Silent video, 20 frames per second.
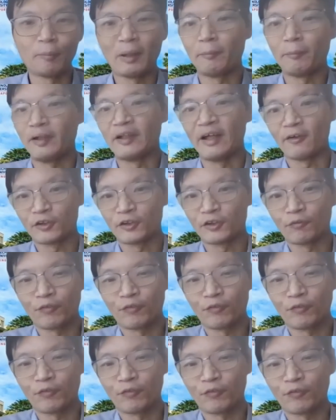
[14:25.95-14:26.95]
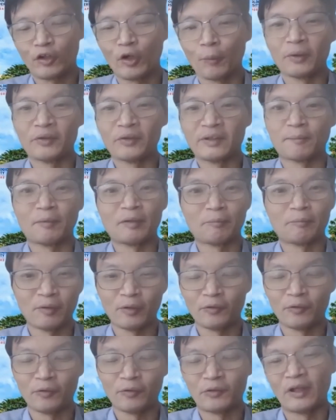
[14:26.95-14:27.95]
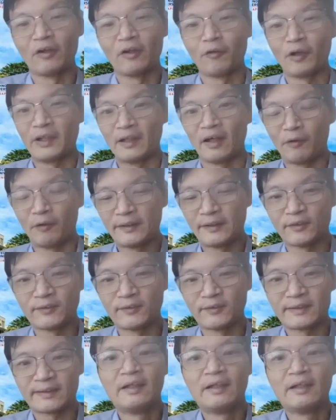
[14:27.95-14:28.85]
Maybe there are also free computers available. They always use that.